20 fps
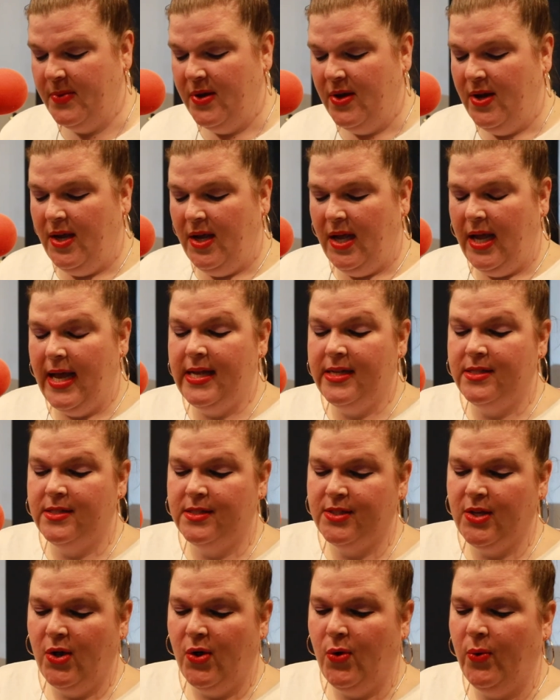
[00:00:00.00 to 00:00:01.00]
And
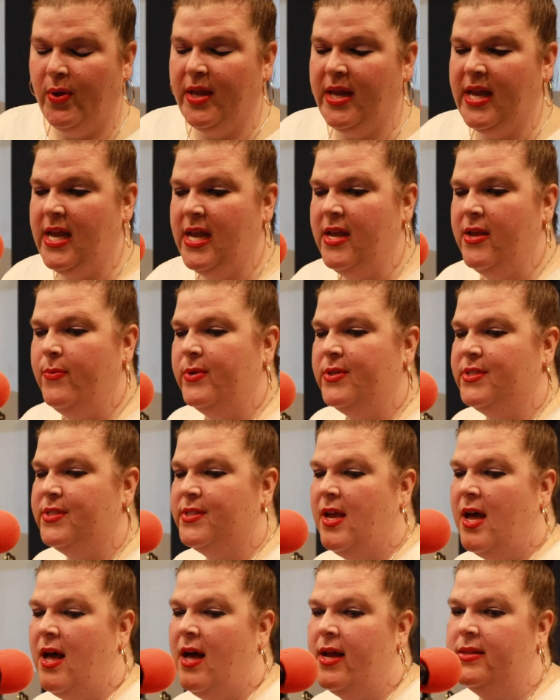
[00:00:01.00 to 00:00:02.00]
so he was
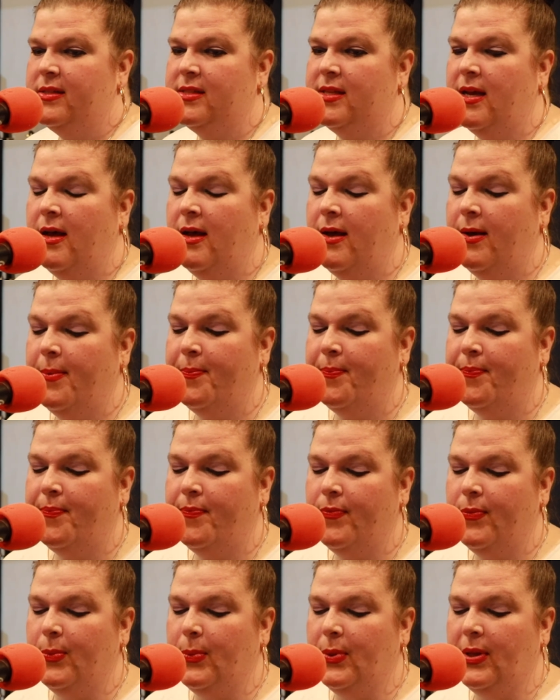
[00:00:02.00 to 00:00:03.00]
not
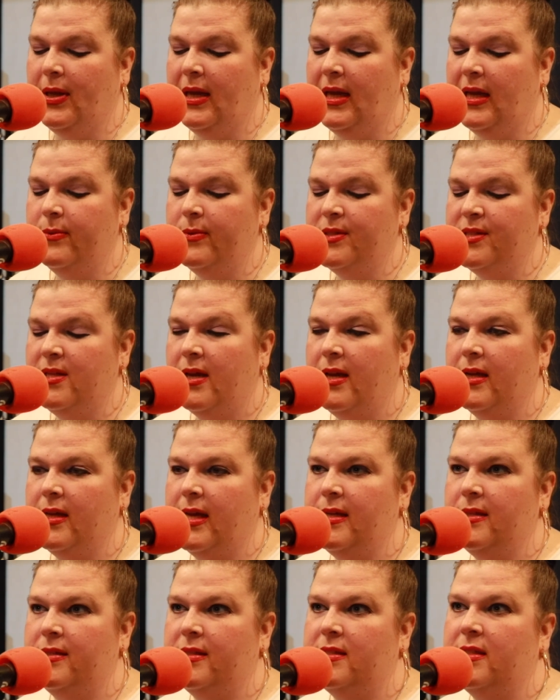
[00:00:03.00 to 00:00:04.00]

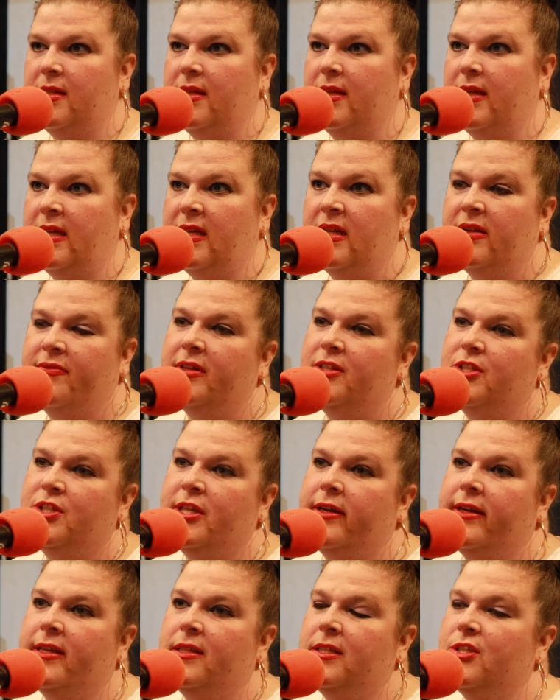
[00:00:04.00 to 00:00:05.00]
against eating
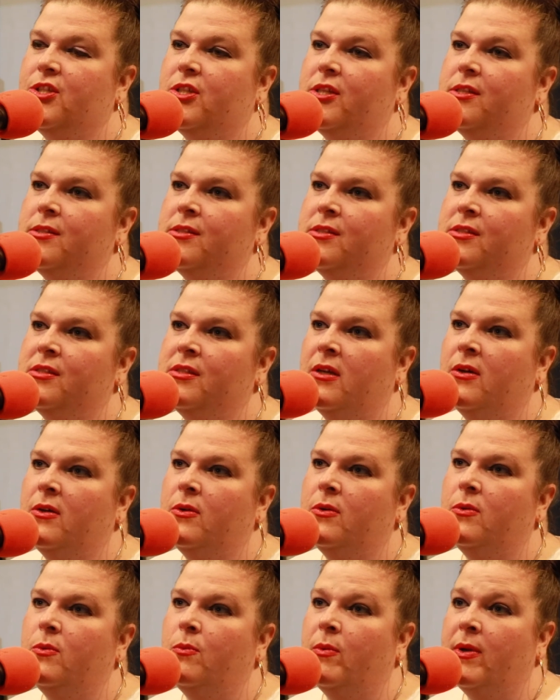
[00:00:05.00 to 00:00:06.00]
vegetarian dishes.
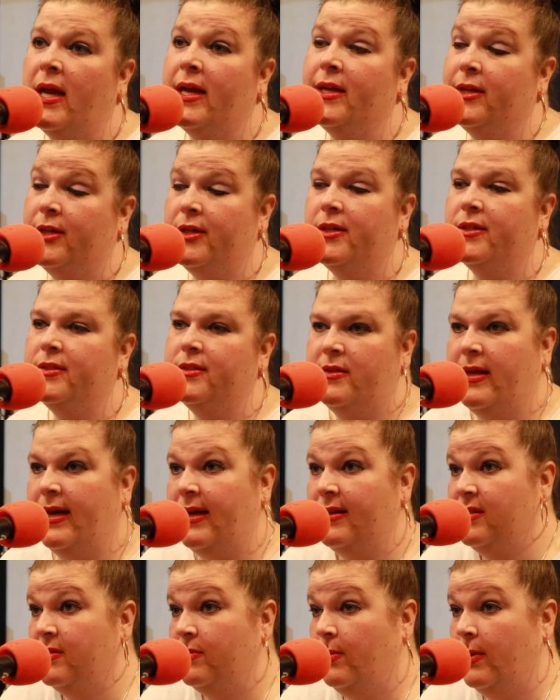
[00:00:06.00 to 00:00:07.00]
So when I cooked,
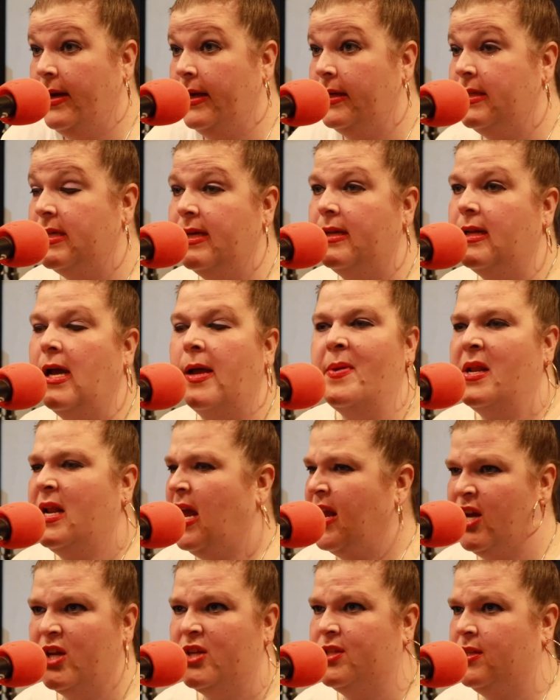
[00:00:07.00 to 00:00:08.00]
that's what I did. I mean,
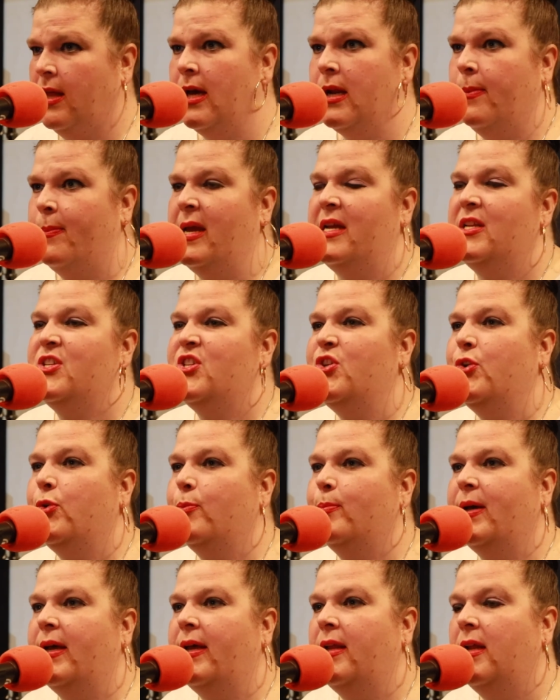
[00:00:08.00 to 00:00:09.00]
I cooked a lot of meat too,
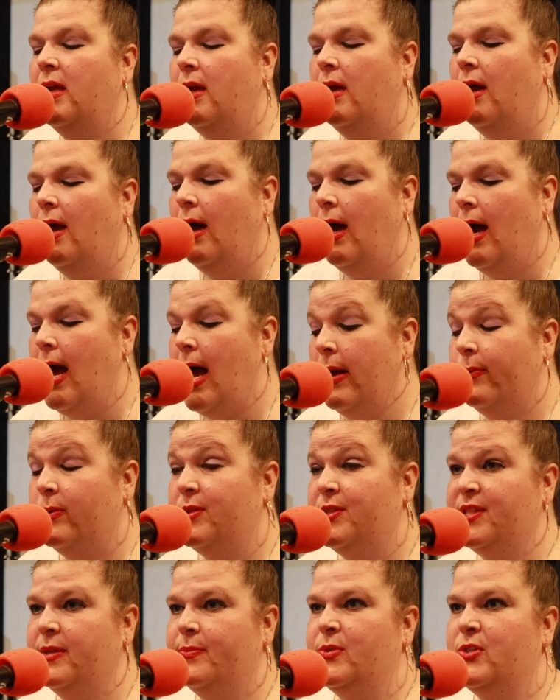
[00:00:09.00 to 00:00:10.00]
but I would
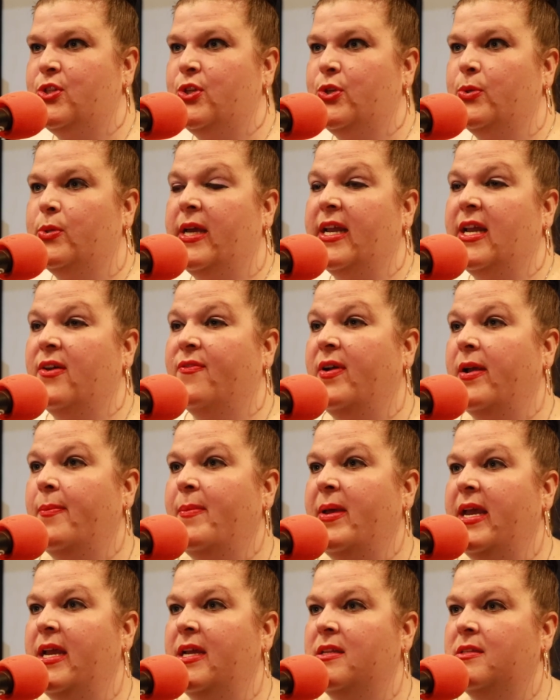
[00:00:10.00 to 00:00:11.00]
substitute, like if I
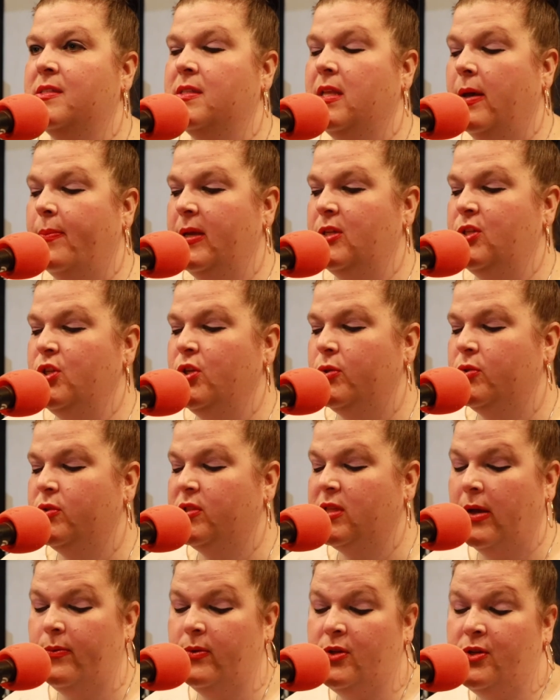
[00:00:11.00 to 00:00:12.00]
made sloppy joes,
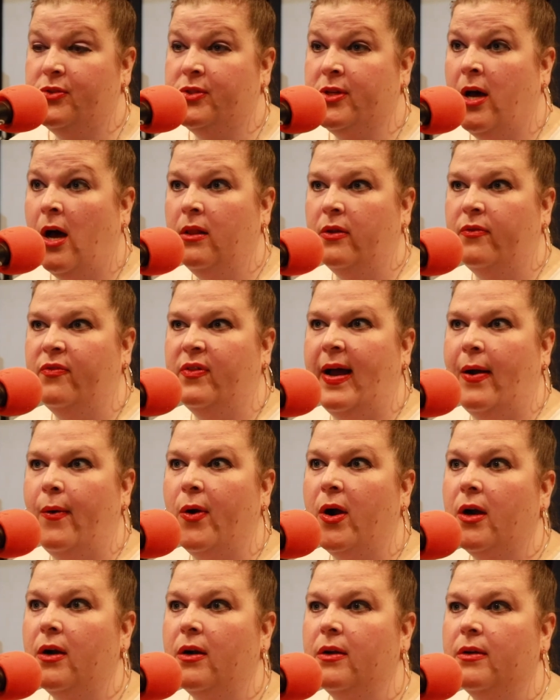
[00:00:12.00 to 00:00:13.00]
I would use
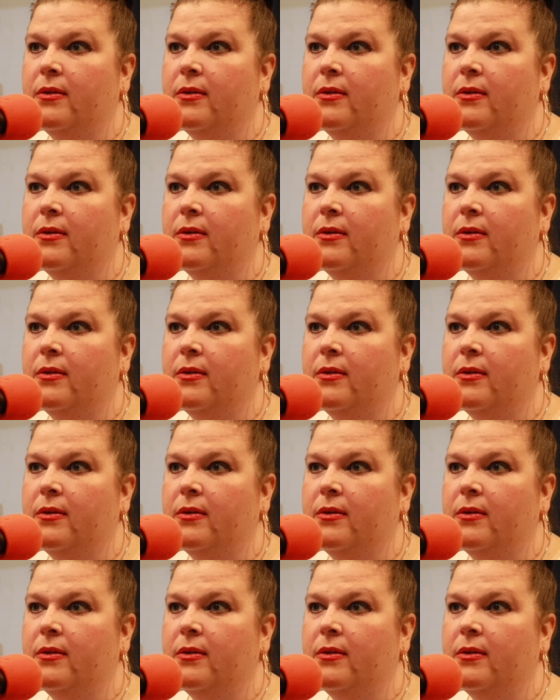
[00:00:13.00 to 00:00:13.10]
cauliflower.